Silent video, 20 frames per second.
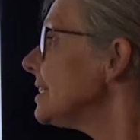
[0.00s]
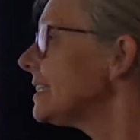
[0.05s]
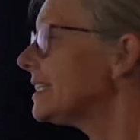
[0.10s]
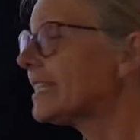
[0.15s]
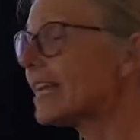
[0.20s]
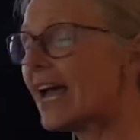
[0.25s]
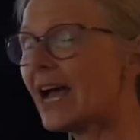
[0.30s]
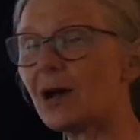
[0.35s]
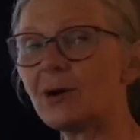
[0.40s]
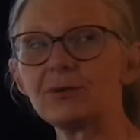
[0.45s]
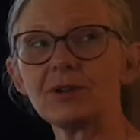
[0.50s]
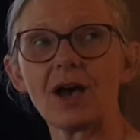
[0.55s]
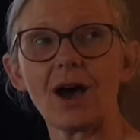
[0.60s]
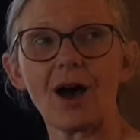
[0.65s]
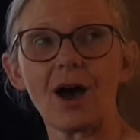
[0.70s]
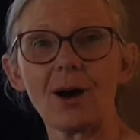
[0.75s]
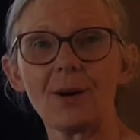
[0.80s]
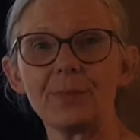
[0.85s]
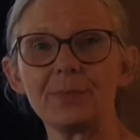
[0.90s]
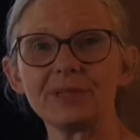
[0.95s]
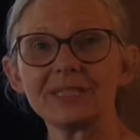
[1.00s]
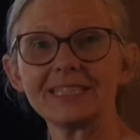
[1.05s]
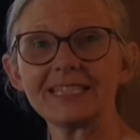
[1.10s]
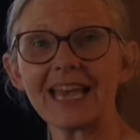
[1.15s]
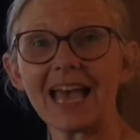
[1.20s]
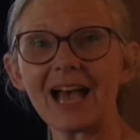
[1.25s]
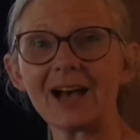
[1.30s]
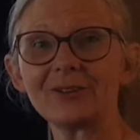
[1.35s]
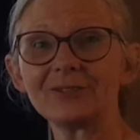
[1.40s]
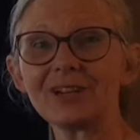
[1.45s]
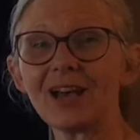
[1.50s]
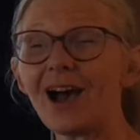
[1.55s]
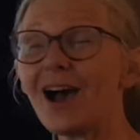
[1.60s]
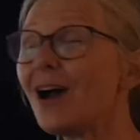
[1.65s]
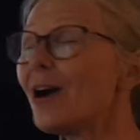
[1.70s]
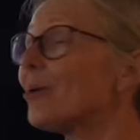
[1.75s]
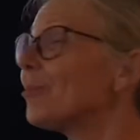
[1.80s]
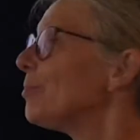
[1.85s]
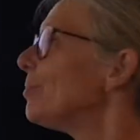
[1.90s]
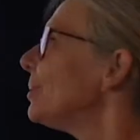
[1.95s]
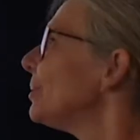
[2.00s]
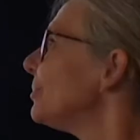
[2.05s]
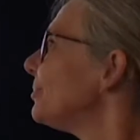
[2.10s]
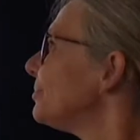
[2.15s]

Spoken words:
Down, up, down, up.